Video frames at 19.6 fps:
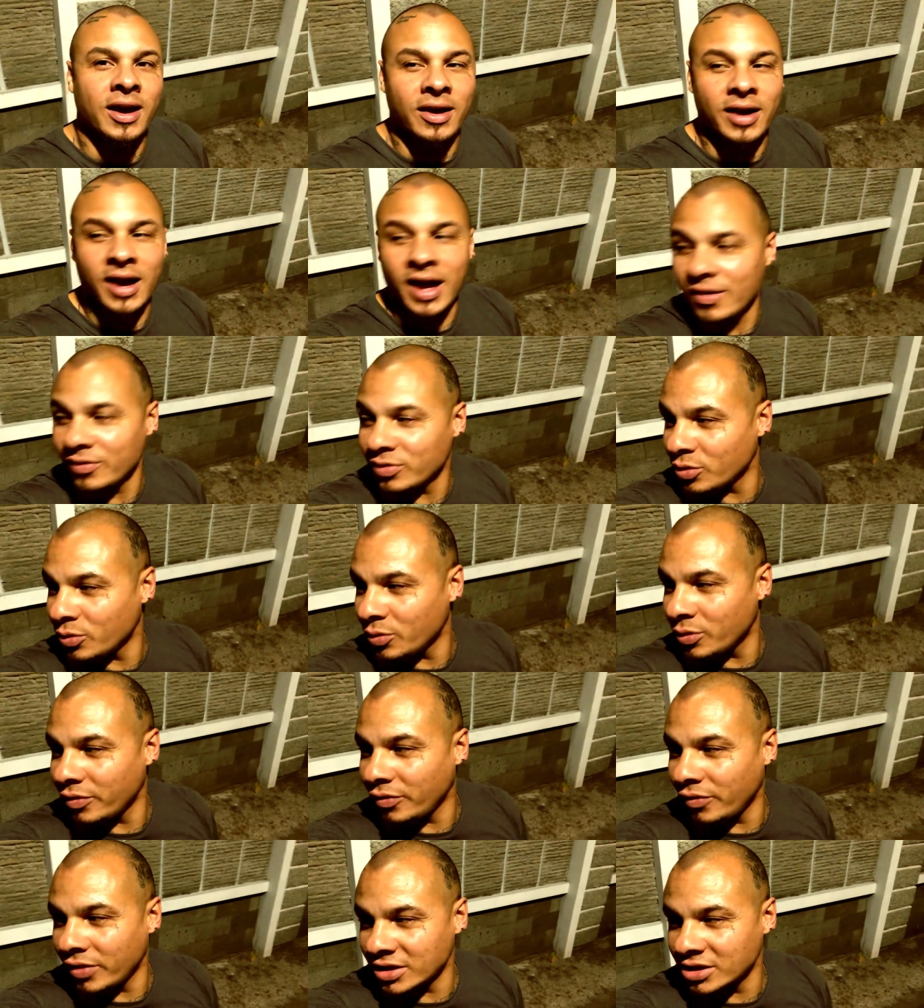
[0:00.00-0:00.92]
After
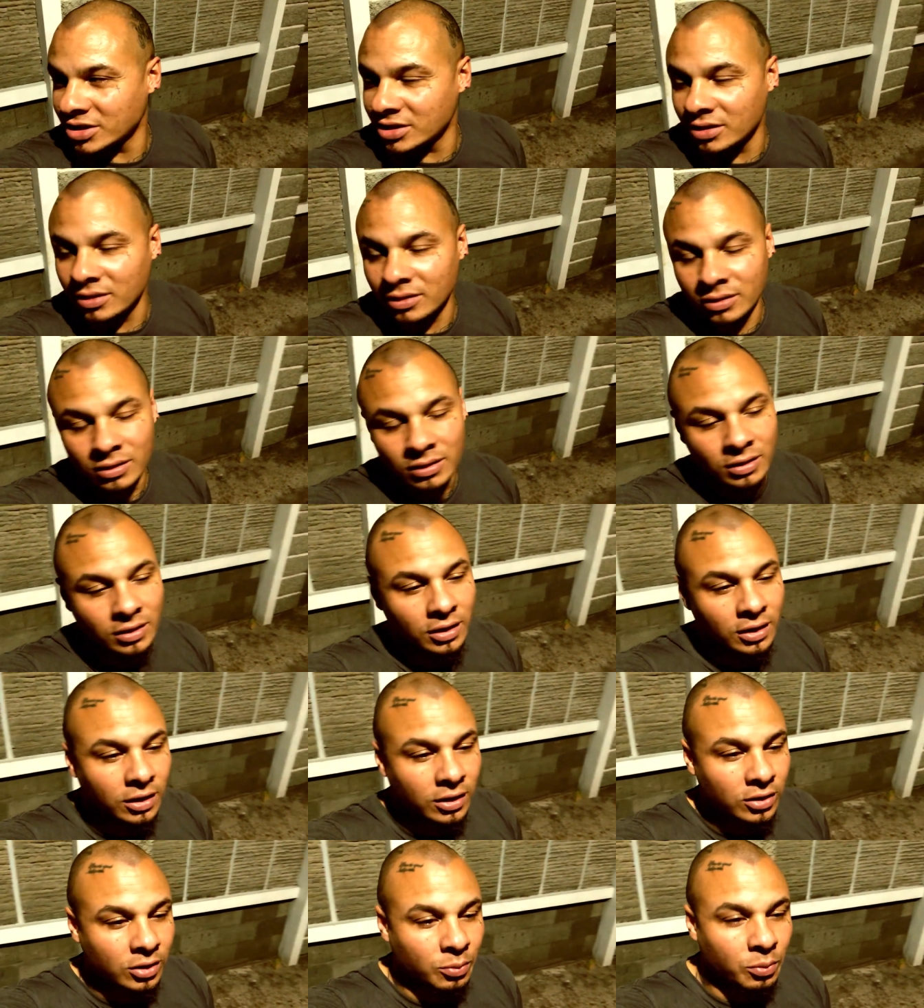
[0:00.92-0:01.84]
reflection,
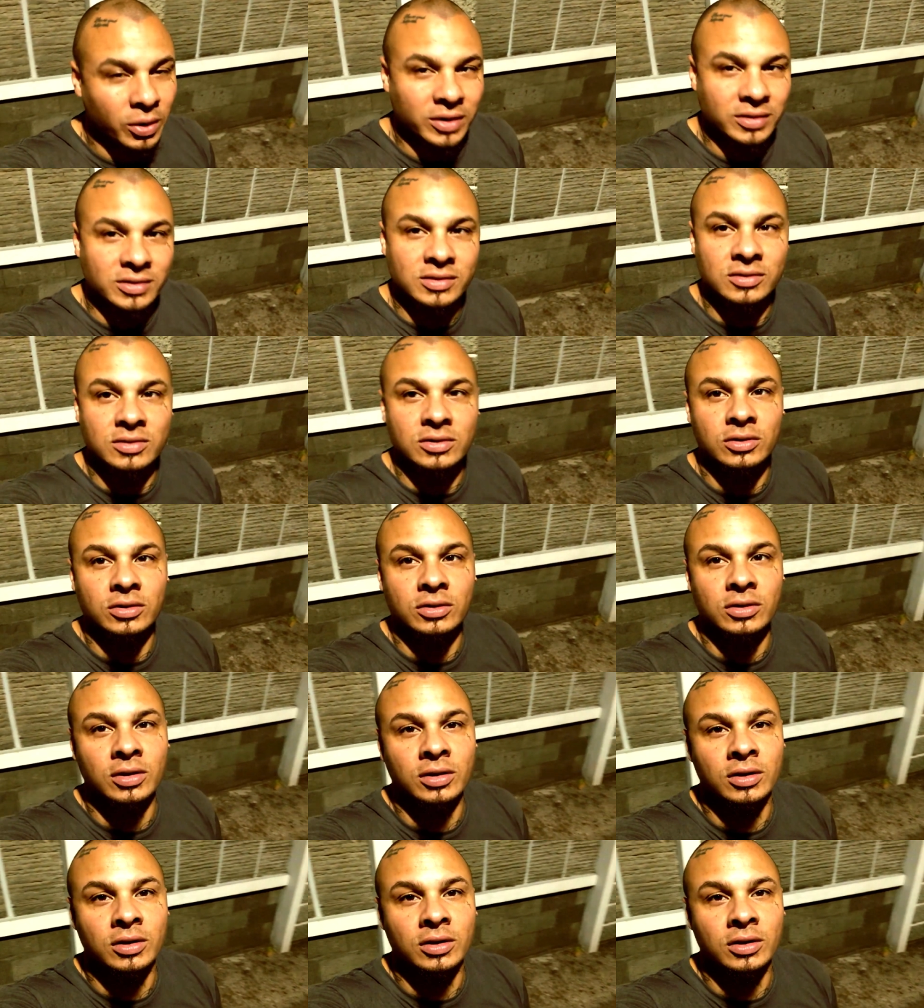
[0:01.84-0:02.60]
the price is good.